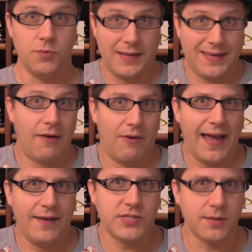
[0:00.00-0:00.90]
but now I
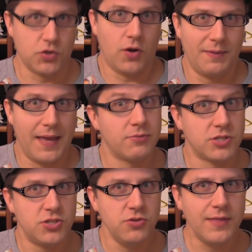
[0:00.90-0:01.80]
have some, so I'll be able
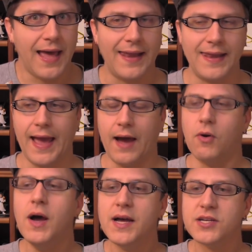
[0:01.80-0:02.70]
to do that now.